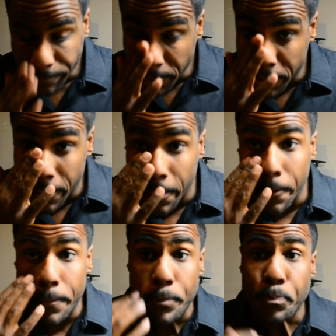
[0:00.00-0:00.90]
So,
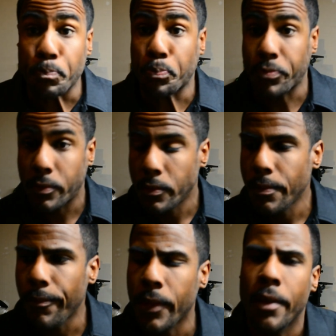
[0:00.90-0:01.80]

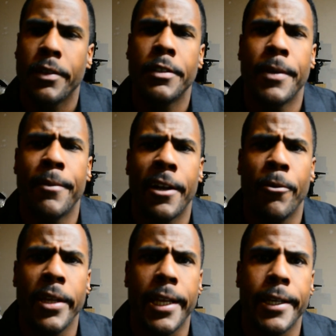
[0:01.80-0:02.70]
it's been about a
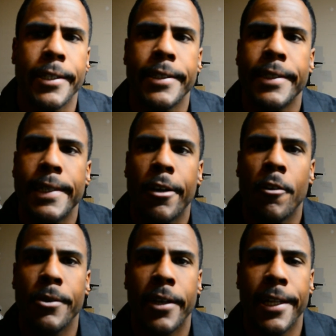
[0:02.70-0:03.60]
week.
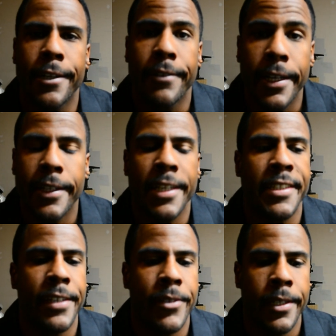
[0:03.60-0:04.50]
Hope y'all had a great
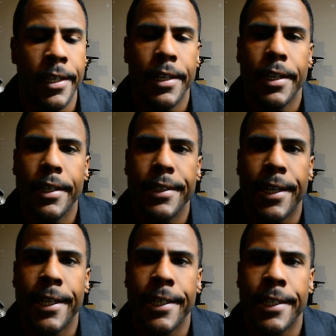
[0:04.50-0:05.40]
Thanksgiving.
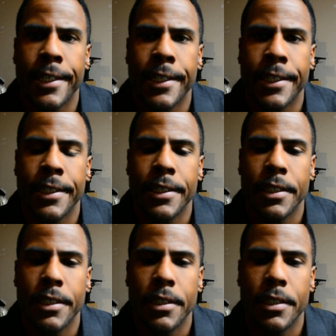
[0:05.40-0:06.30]
I
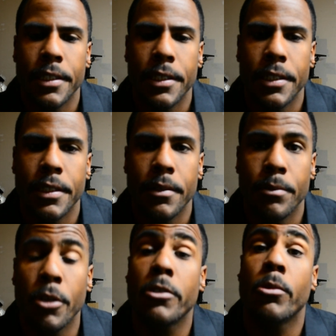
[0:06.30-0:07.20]

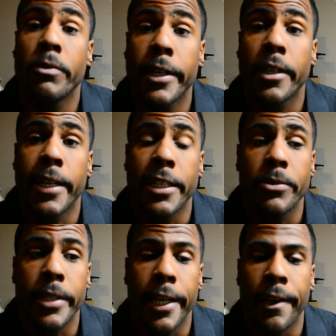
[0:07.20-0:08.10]
broke the world record last
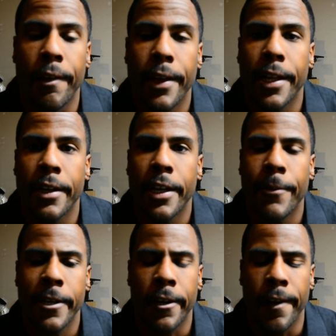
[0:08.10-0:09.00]
weekend at
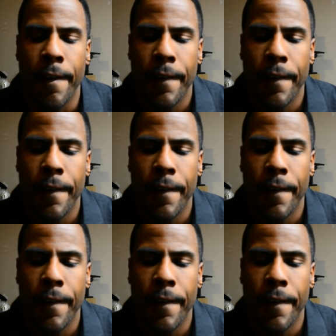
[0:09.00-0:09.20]
MIR